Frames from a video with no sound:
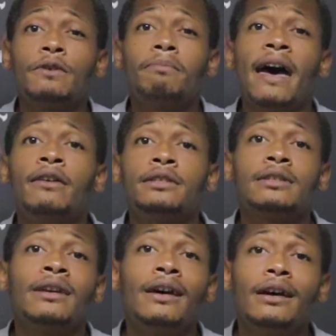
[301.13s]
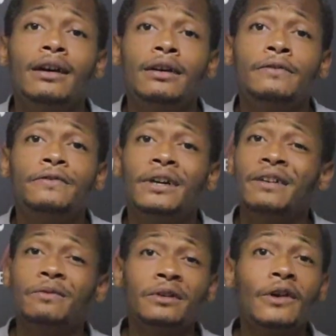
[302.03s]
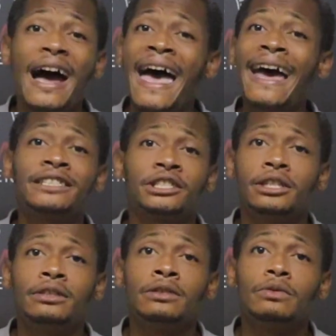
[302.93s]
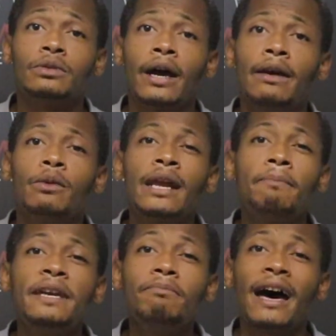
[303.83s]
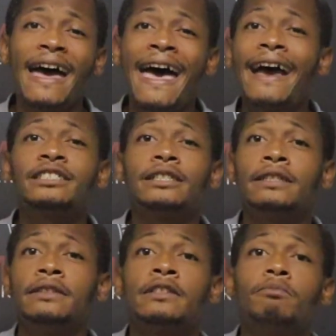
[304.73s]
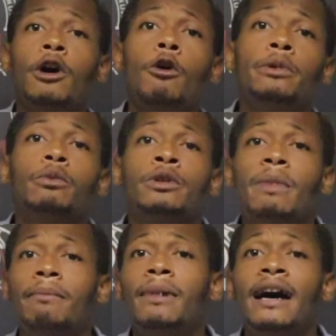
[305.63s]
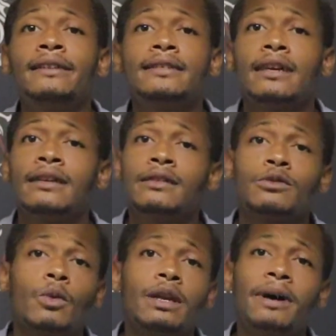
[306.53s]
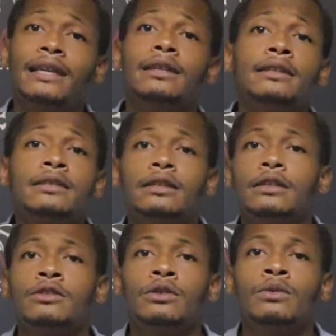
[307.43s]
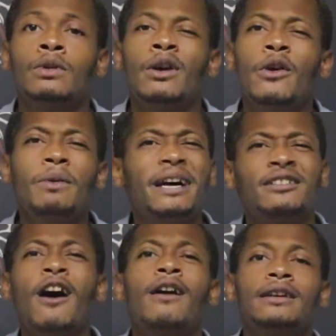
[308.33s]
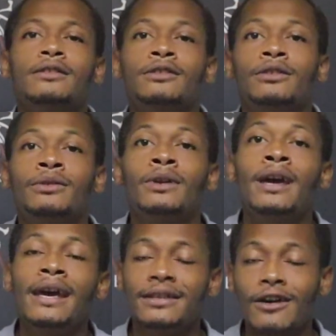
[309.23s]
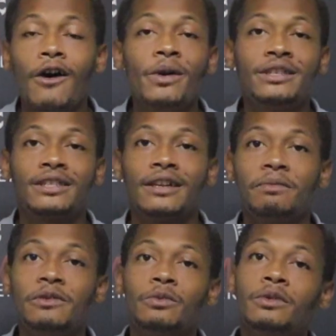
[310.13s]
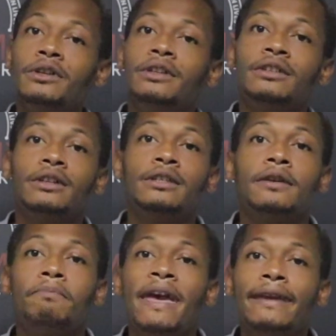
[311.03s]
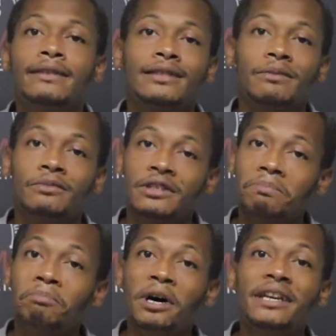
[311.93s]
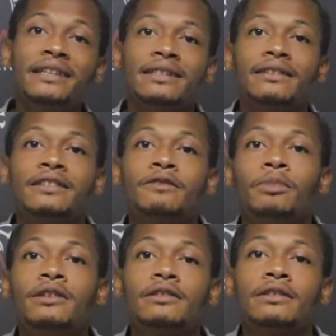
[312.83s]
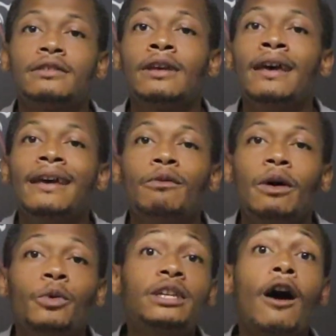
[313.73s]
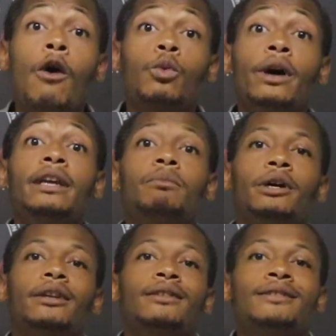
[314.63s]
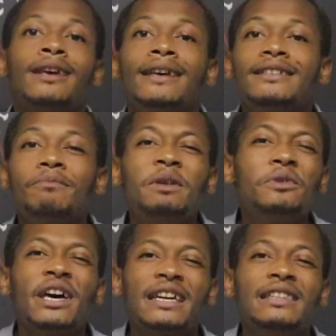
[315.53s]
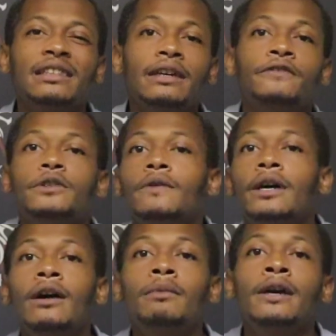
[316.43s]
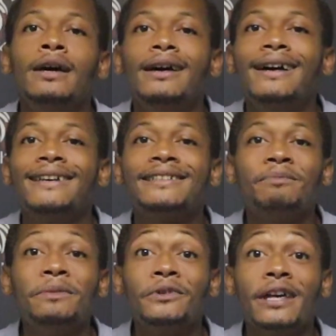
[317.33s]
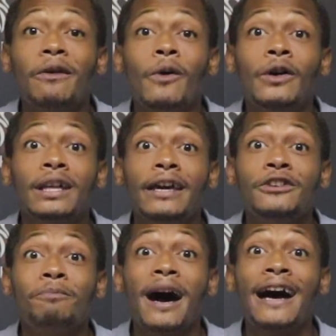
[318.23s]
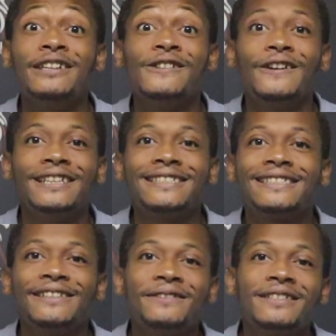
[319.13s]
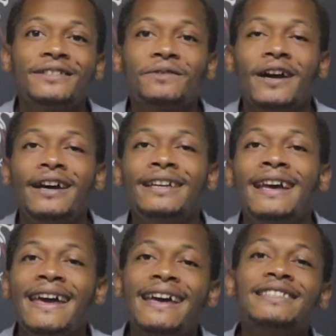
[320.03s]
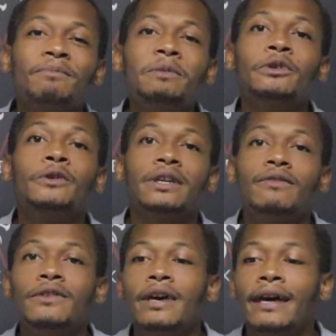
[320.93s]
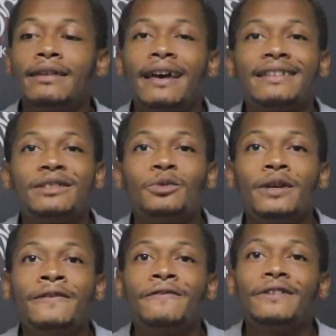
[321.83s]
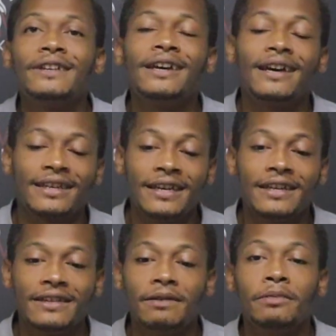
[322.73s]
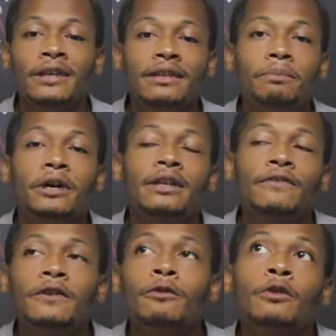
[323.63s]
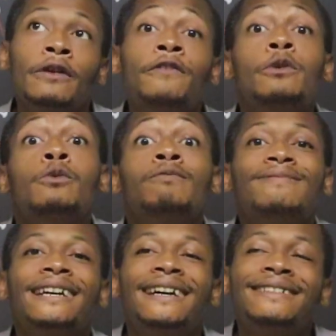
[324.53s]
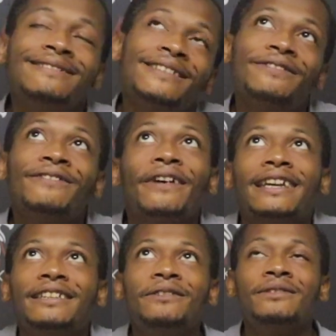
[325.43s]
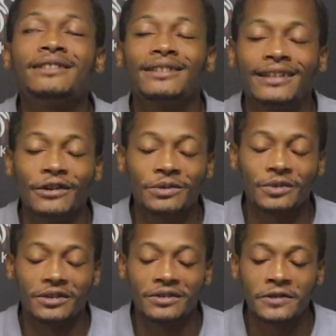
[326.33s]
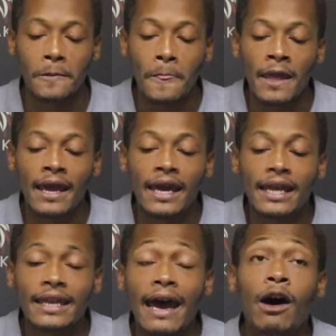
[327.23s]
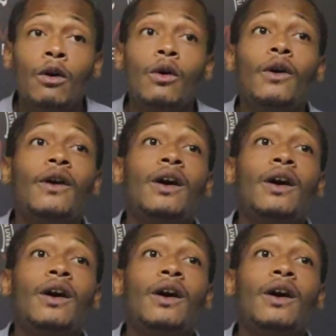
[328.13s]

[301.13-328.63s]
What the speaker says: amounts of real action, right? What I mean by action in this moment with my mindset is, what am I listening to? Who am I talking to? It's always going to be really good to make some buddies in this business, what we call running buddies. Some people that can lift you up, some people that won't let you buy your own excuses, right? And some people who'll give you that swift kick in the butt, if I could use those words. Now,